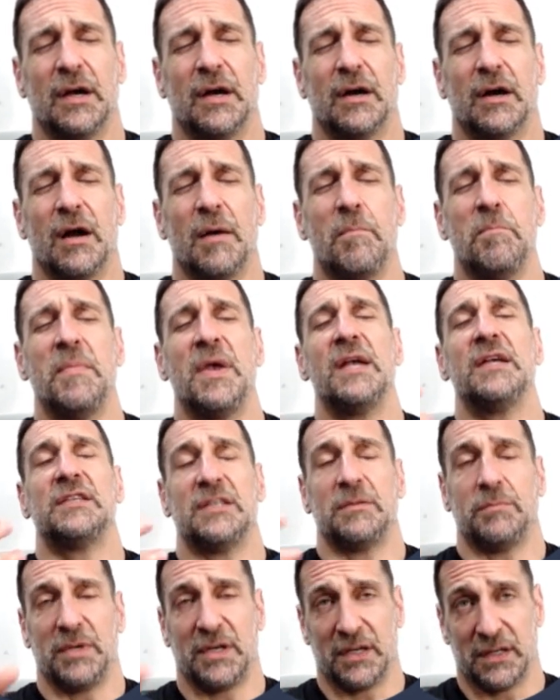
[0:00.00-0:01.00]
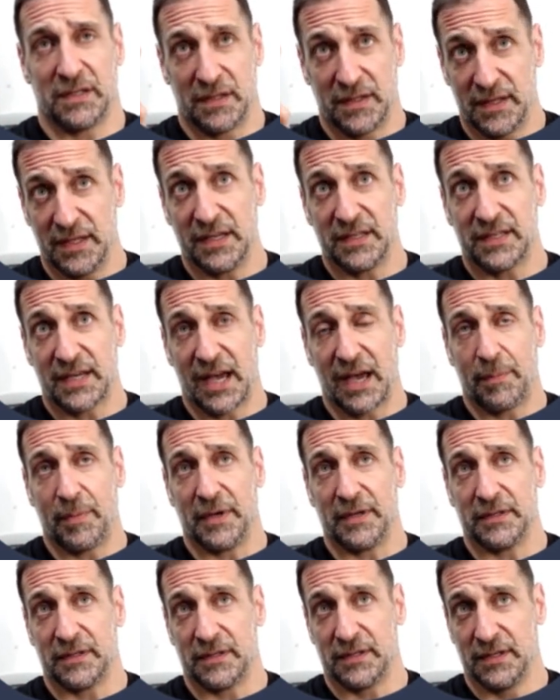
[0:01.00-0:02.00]
are amazing because this
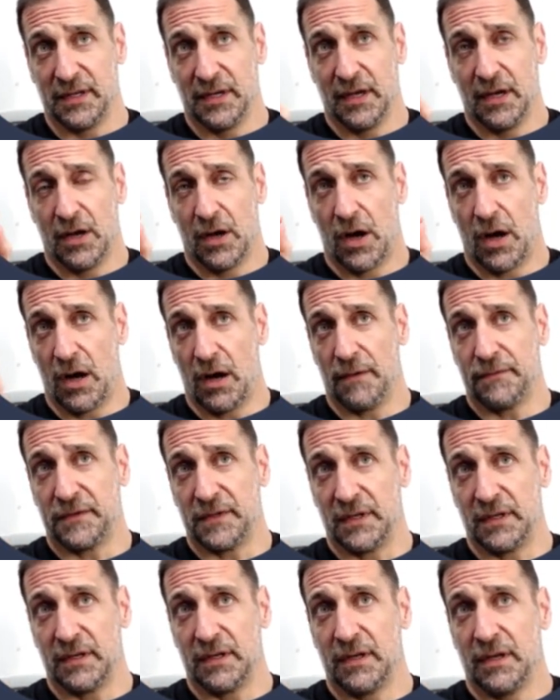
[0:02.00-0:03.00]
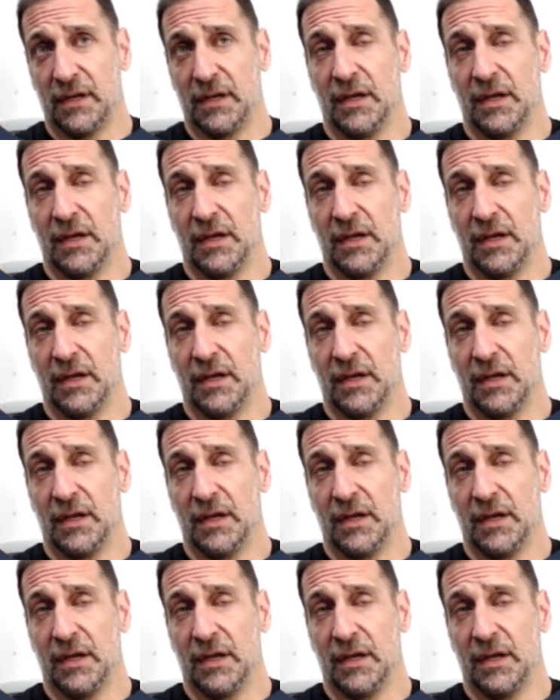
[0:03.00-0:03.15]
happens often.